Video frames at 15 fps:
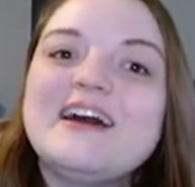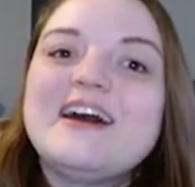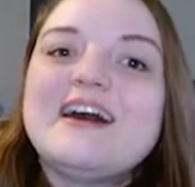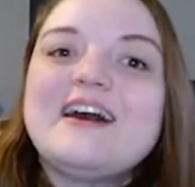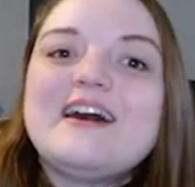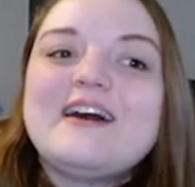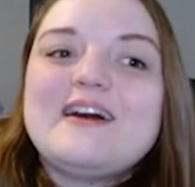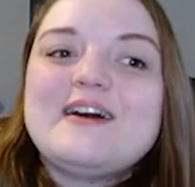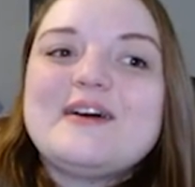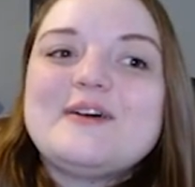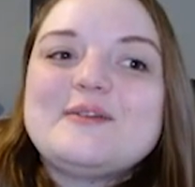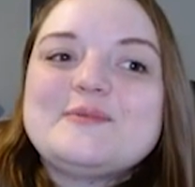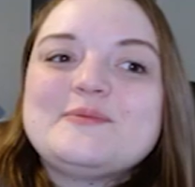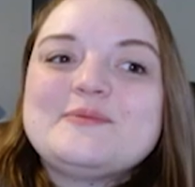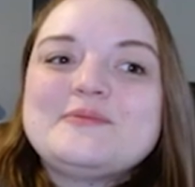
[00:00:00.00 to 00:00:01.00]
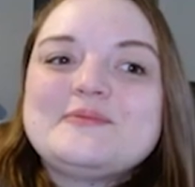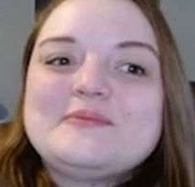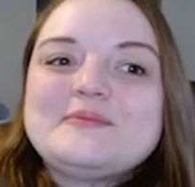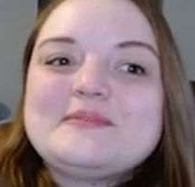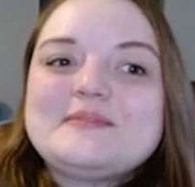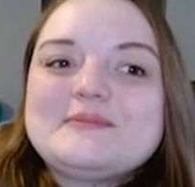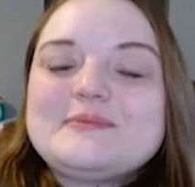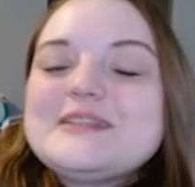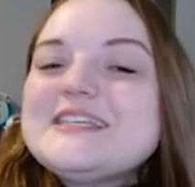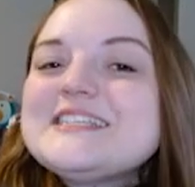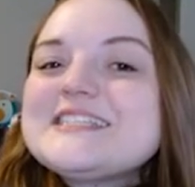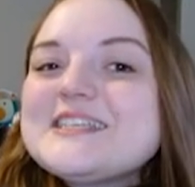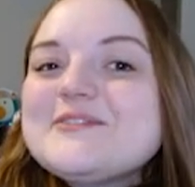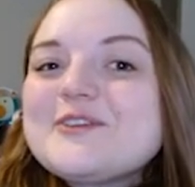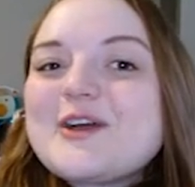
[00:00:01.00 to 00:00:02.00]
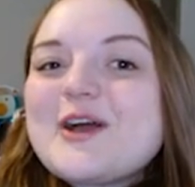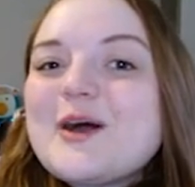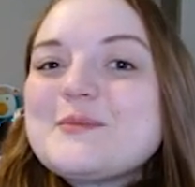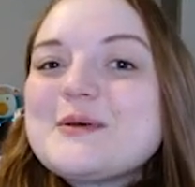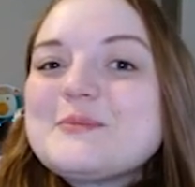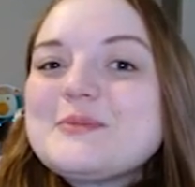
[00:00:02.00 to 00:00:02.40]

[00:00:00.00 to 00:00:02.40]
please leave a comment